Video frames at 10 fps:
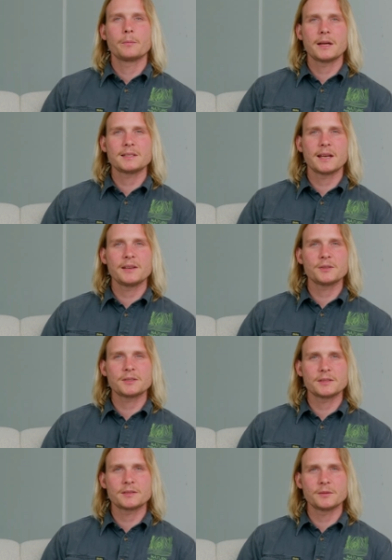Maintain your
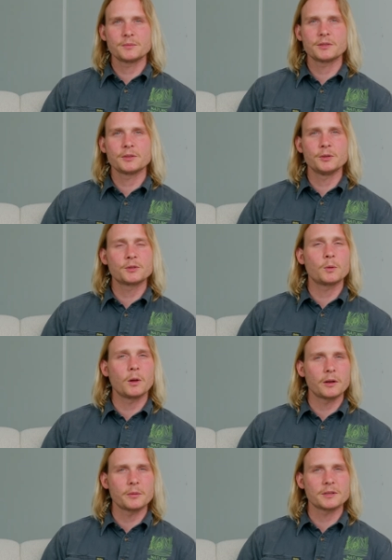systems, use
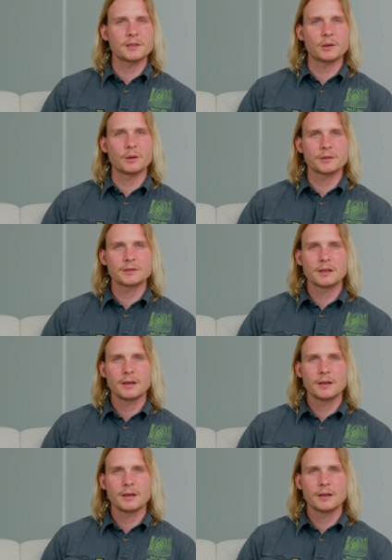quality materials,